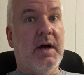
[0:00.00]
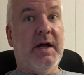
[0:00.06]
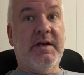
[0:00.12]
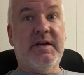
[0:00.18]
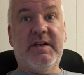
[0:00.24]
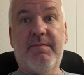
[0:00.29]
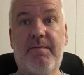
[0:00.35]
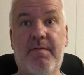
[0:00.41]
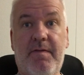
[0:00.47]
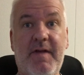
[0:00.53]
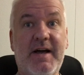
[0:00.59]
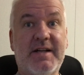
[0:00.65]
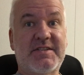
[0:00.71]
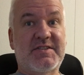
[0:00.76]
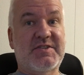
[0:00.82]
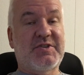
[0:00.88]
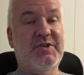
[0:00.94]
And if
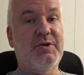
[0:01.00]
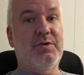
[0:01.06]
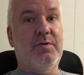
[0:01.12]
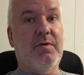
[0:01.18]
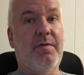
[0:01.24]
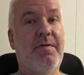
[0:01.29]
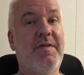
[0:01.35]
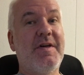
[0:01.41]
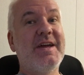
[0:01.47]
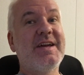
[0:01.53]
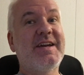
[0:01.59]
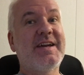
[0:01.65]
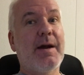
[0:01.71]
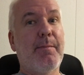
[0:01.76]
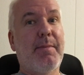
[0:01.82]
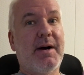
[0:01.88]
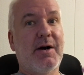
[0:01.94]
that's true,
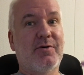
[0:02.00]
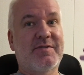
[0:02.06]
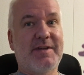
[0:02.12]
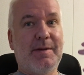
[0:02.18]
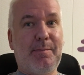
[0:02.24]
think about